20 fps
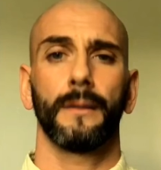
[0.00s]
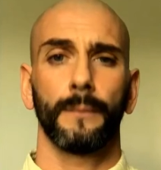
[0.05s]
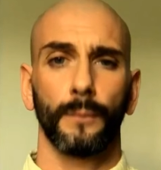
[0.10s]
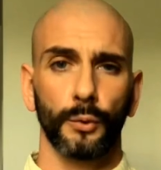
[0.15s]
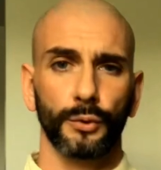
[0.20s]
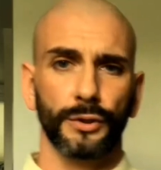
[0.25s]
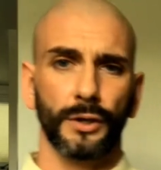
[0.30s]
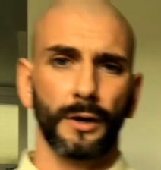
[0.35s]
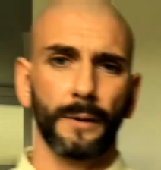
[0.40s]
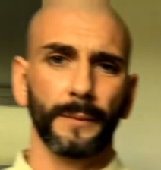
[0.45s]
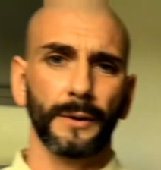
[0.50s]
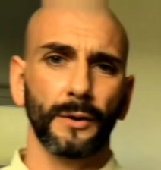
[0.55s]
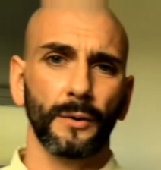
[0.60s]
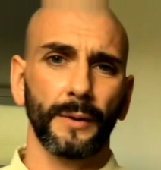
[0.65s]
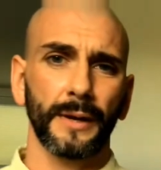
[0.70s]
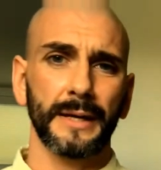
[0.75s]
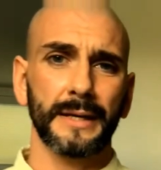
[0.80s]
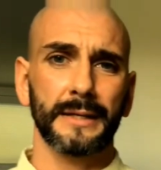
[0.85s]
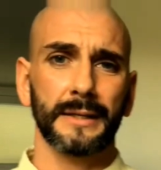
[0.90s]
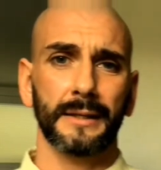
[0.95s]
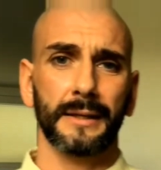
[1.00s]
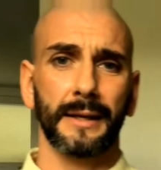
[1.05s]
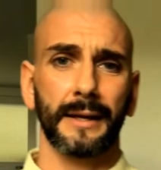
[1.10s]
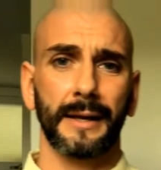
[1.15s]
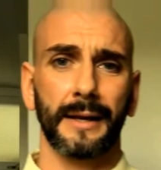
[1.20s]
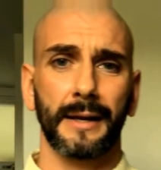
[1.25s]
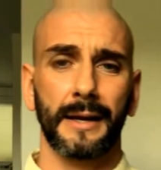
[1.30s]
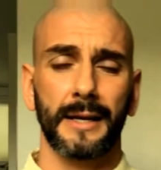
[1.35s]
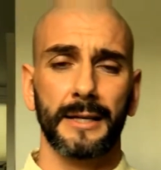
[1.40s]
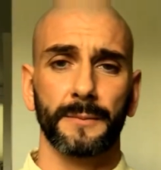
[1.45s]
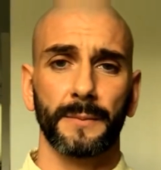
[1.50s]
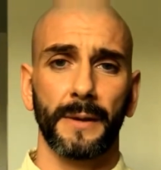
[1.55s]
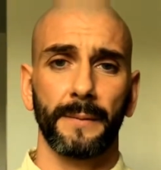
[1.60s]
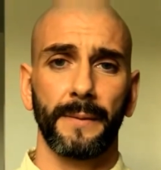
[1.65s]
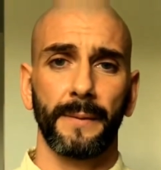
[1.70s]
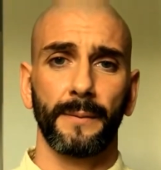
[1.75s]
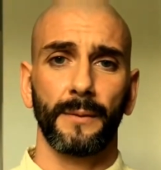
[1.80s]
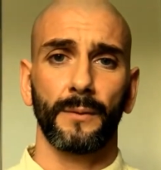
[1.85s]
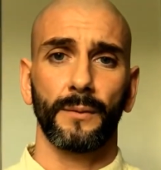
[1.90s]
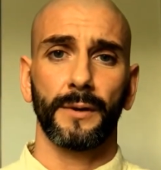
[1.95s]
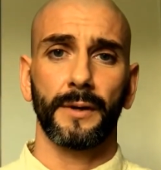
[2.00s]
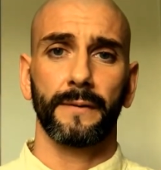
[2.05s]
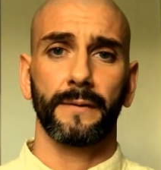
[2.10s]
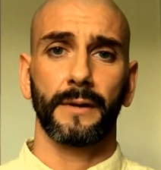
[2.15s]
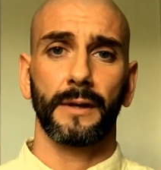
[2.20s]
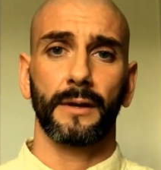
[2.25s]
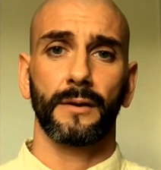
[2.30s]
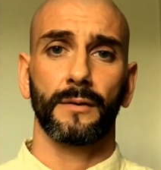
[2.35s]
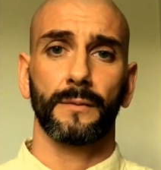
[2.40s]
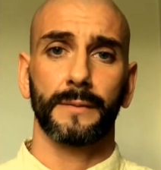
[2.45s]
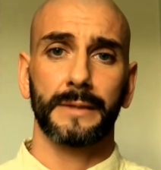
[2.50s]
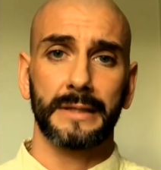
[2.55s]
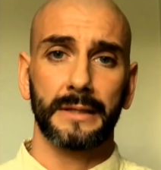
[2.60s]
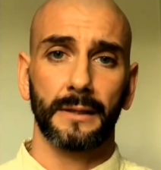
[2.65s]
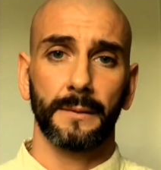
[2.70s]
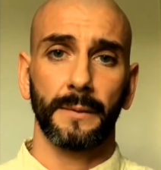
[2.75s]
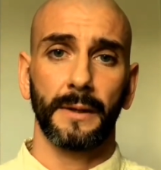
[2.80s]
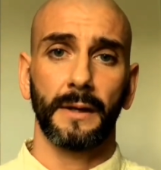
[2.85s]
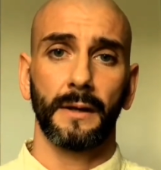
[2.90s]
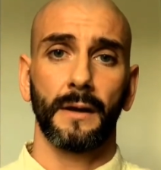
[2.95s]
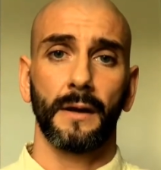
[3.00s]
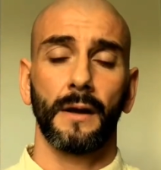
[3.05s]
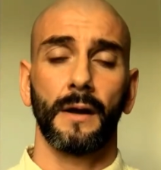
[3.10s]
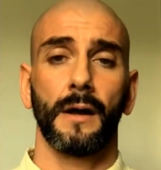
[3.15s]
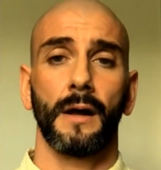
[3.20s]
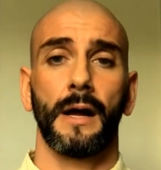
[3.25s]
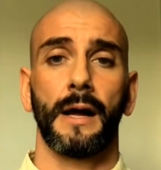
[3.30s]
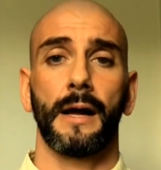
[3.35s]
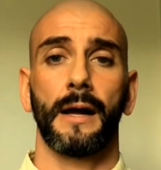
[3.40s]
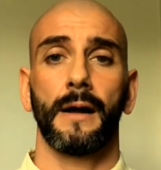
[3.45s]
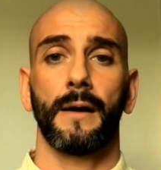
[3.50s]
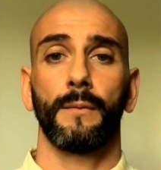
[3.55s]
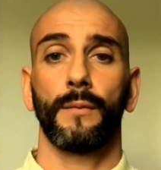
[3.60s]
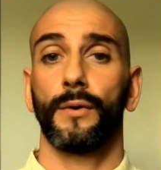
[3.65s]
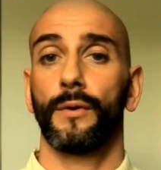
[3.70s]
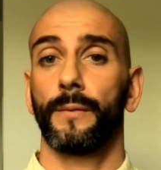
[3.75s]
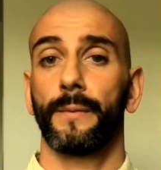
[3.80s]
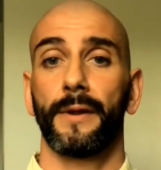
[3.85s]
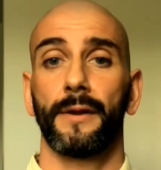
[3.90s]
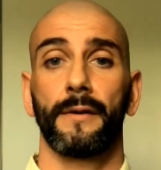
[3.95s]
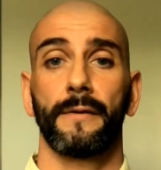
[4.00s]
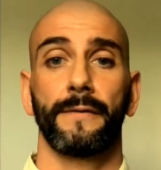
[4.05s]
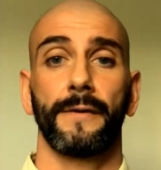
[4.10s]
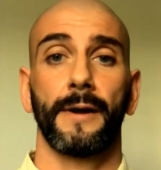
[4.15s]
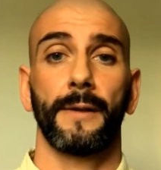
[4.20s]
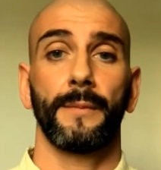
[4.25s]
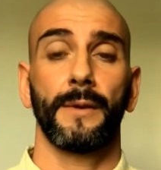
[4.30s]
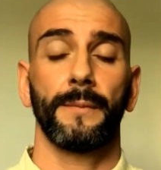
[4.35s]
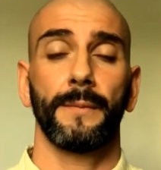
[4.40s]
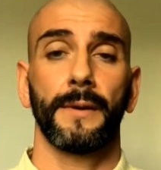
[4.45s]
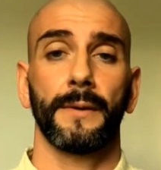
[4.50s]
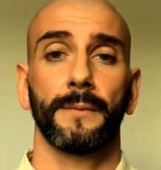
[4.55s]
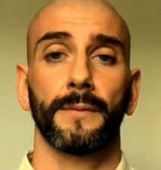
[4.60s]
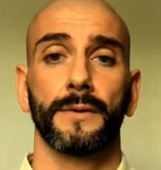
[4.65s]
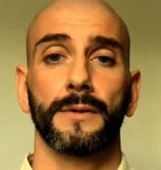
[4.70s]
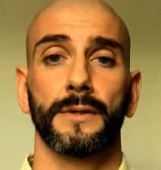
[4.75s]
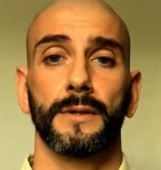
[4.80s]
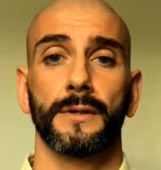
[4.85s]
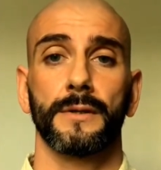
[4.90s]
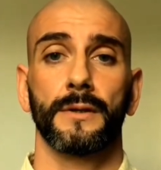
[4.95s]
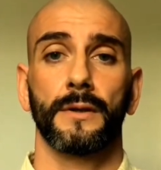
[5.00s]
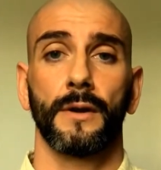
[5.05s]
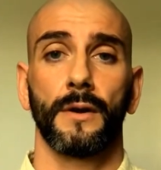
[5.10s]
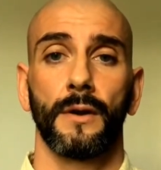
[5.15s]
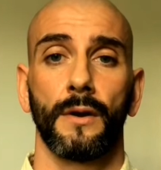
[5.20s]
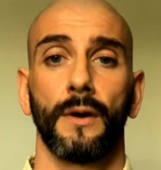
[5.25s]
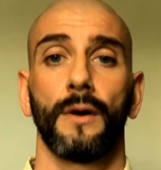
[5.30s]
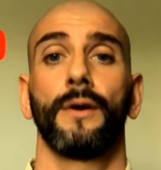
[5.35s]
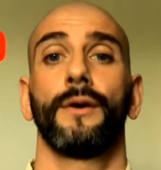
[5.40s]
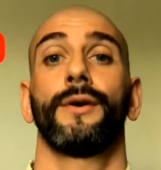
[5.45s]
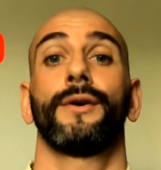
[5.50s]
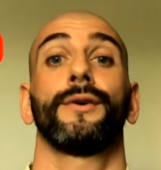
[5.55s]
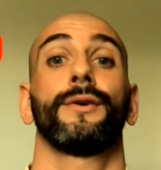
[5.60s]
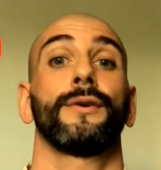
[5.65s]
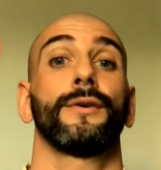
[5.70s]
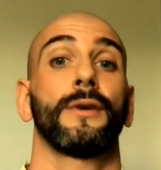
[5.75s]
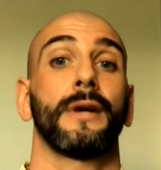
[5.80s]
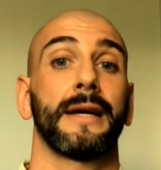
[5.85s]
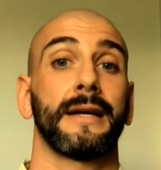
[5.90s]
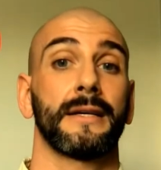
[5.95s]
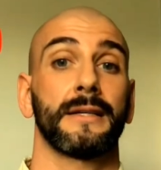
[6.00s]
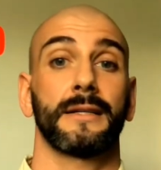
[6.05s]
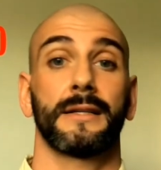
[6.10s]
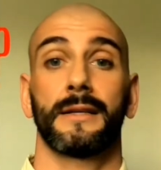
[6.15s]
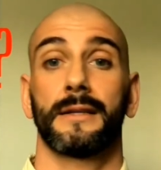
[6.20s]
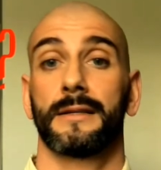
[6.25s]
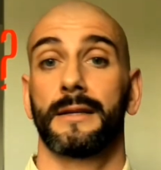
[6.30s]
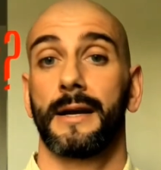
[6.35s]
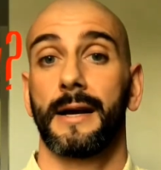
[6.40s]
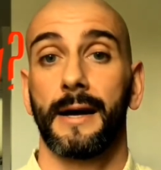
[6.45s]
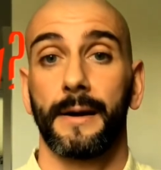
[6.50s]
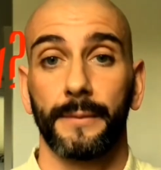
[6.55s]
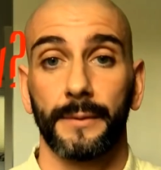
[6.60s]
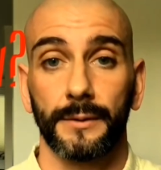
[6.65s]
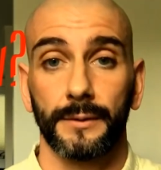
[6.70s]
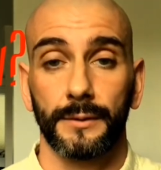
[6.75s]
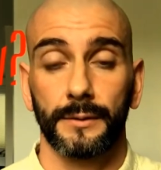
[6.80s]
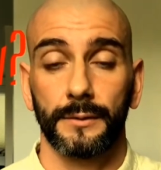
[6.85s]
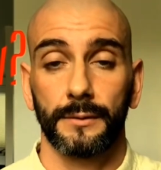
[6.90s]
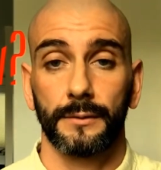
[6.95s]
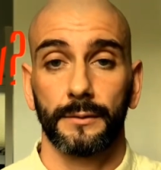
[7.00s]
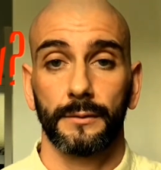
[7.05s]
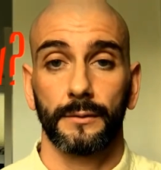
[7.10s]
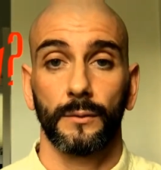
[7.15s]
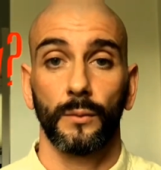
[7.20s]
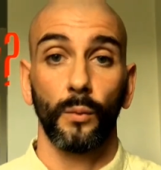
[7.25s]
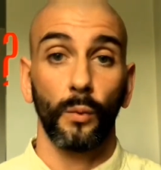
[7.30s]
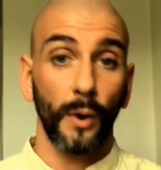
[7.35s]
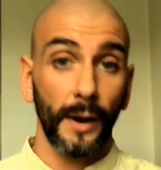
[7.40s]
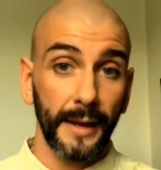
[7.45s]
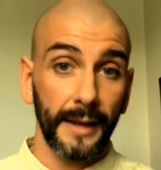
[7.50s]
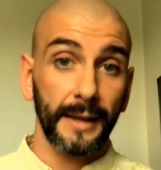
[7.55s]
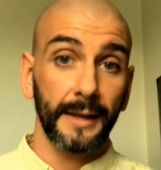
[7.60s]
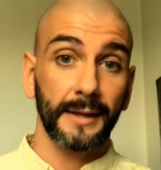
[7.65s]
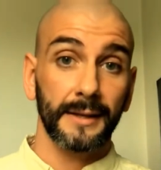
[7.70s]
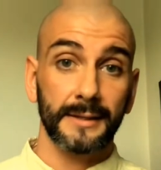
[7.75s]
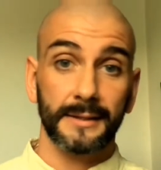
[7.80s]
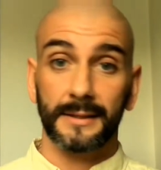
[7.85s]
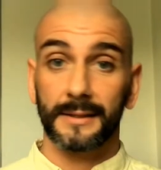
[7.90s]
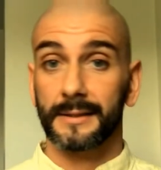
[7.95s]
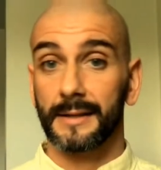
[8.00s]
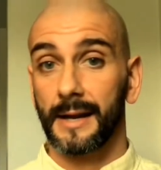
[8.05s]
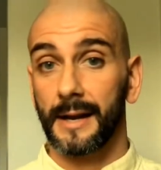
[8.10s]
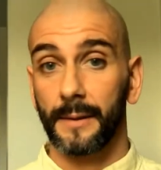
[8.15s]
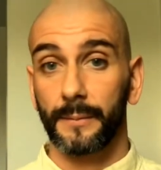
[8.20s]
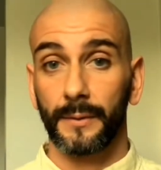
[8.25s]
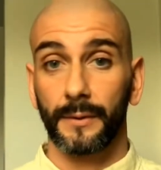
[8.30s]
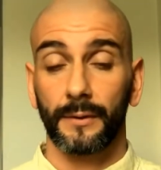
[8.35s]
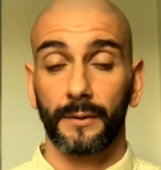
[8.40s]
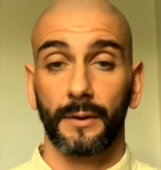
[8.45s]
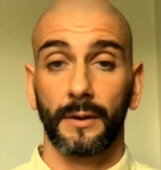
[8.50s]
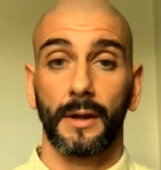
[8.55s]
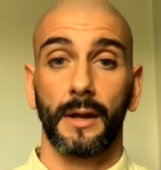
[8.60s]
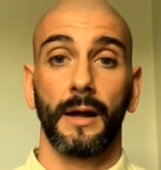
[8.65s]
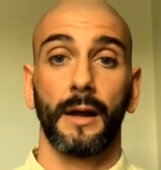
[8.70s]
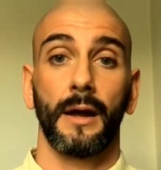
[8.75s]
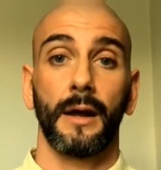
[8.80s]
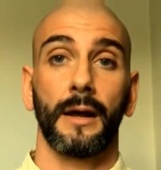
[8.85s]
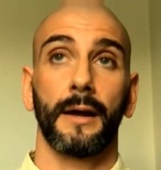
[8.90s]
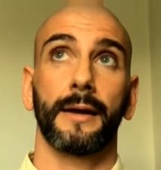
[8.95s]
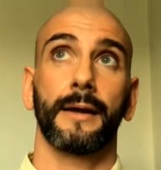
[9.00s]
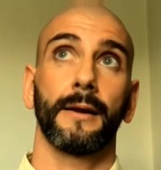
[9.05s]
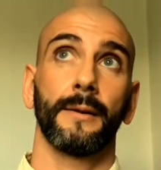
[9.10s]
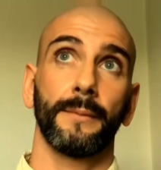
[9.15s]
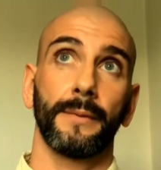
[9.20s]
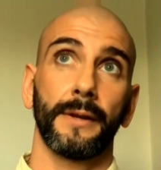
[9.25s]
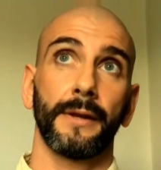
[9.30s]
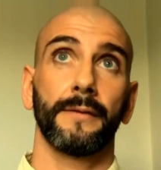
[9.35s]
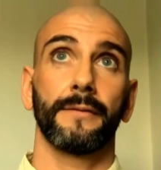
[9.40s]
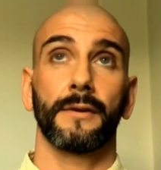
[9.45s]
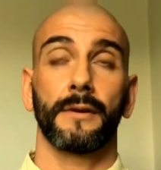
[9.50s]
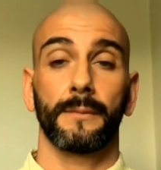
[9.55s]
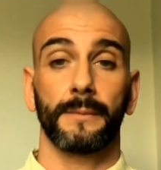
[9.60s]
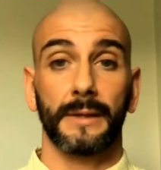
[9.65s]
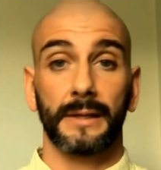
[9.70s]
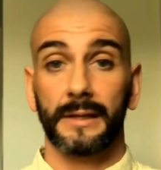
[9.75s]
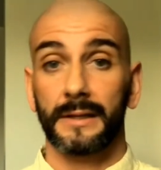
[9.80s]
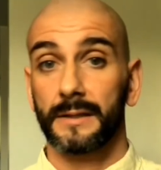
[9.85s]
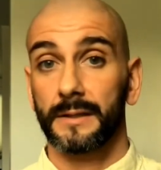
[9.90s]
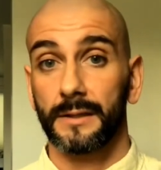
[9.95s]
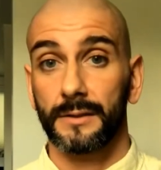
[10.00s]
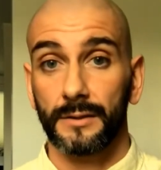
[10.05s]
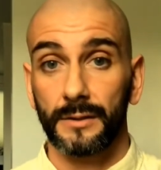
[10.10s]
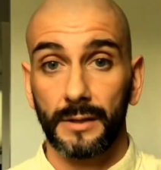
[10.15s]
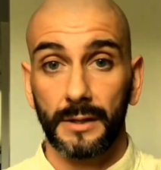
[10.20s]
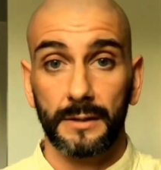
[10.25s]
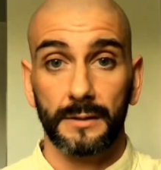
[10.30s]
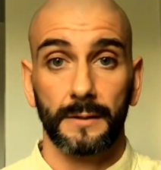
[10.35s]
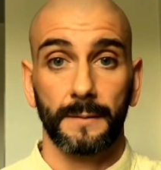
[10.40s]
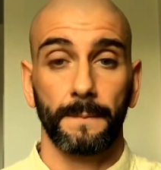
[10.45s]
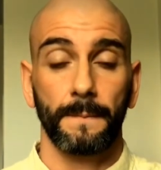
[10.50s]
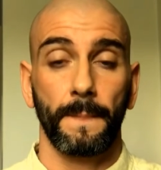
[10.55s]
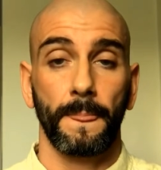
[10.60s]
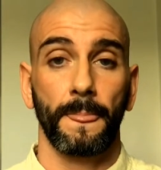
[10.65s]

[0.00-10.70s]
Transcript: the most common question that I get asked by people whenever they come and see me or by their family members is, how has this happened? Why has this happened? I can't believe that I'm in this situation.